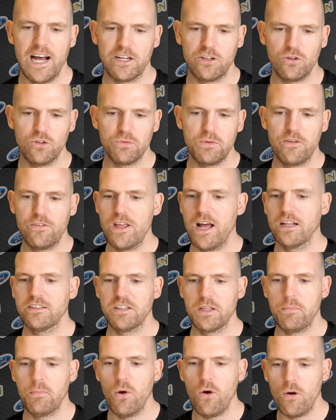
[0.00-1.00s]
I don't know if they
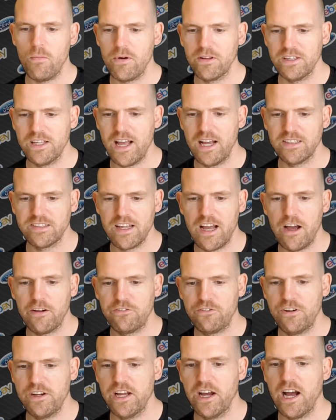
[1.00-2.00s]
actually put them on the
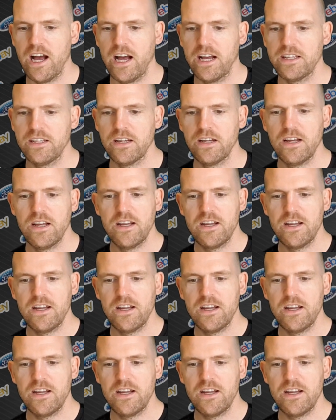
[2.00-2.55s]
XR3i.